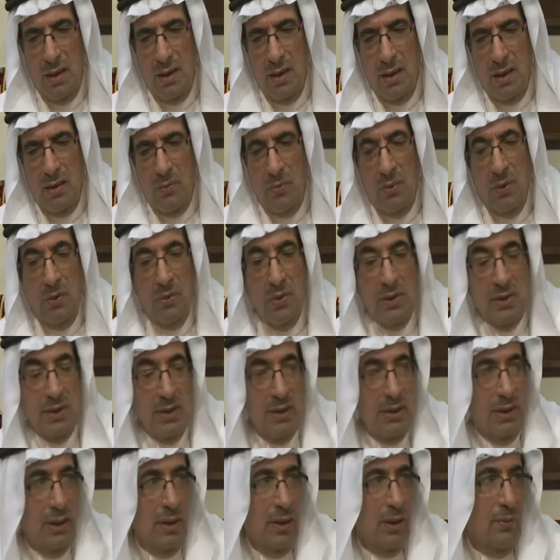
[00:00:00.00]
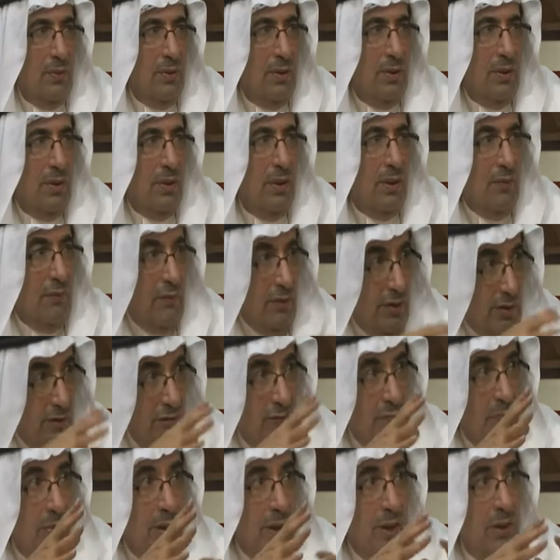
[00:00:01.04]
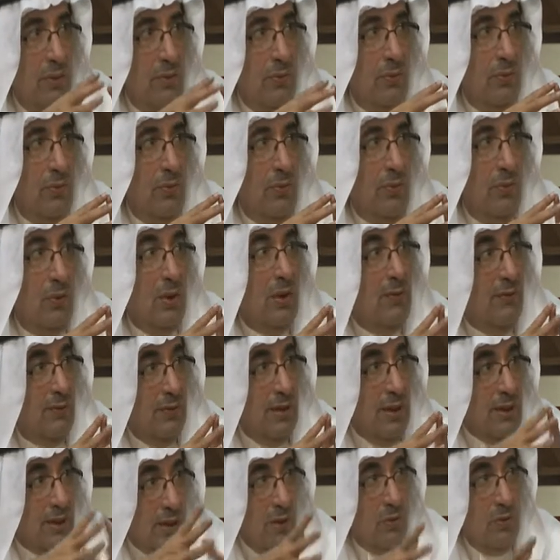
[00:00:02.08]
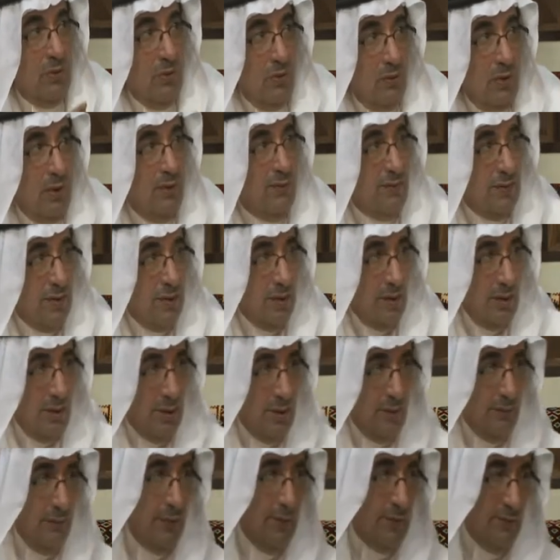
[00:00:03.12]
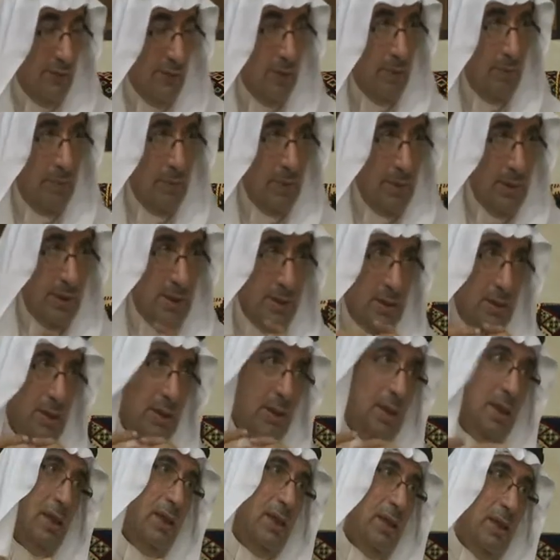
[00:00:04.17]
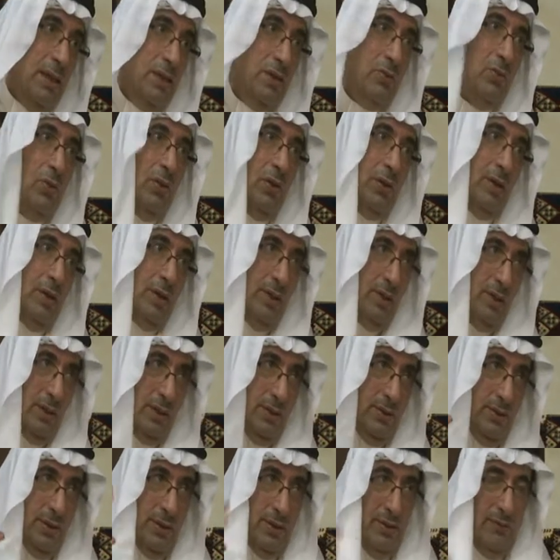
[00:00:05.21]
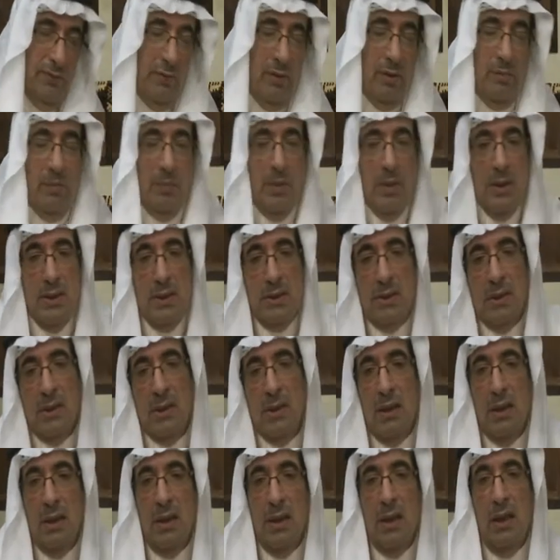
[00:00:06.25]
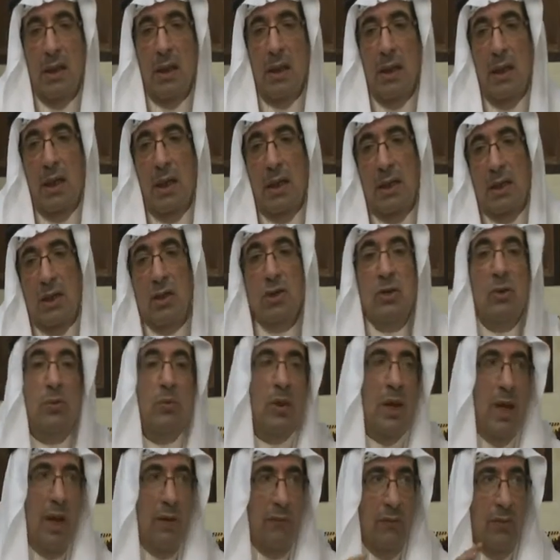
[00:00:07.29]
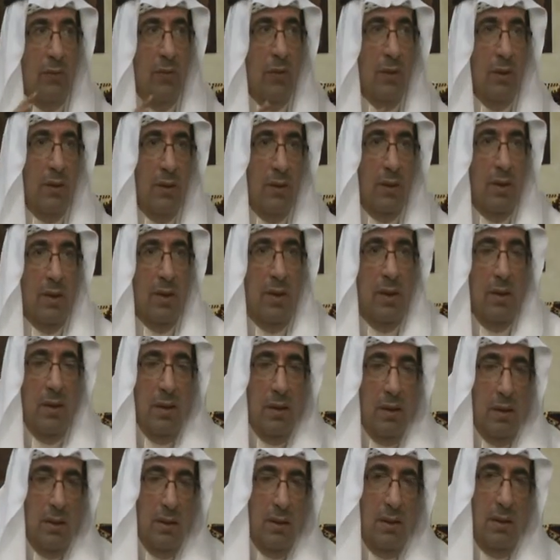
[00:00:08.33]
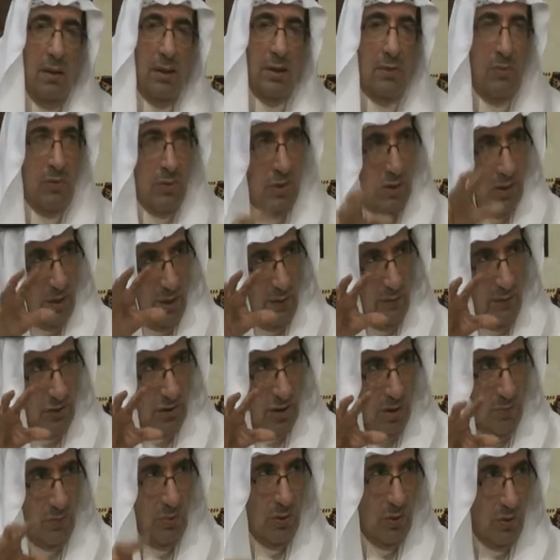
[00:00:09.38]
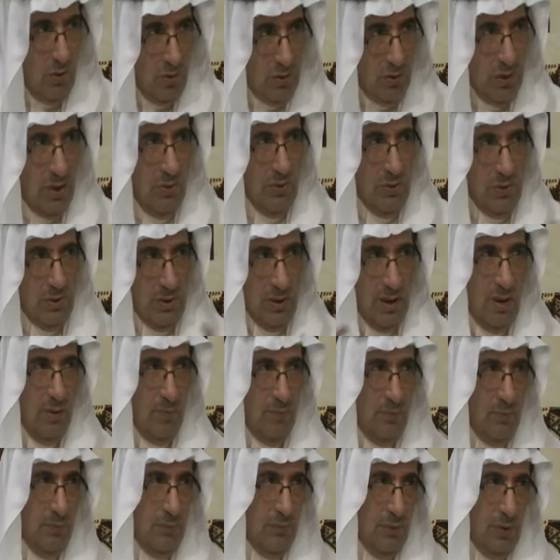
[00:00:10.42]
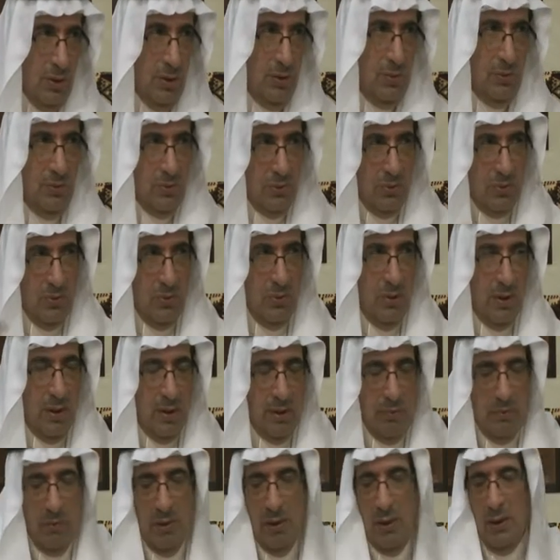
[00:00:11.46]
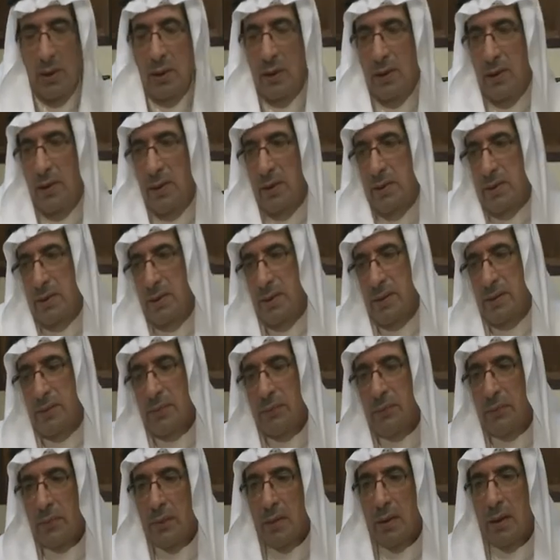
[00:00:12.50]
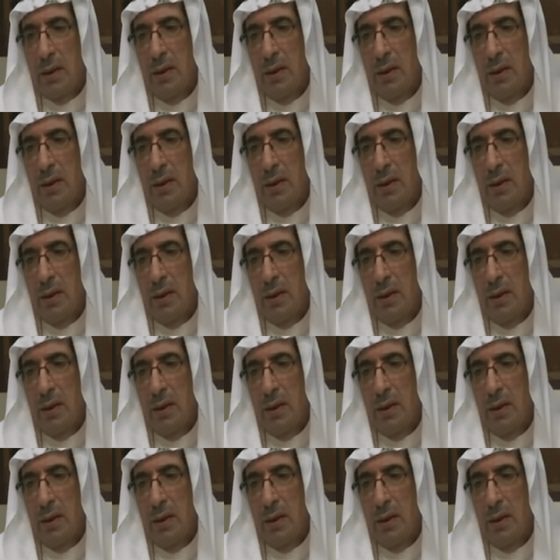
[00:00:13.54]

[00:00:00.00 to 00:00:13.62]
We were sitting with a friend of mine who lives a Saudi, who lives in the Philippines. He's working there in the Philippines, and usually we have our a special coffee shop where all Saudis come, to talk and mingle and this thing.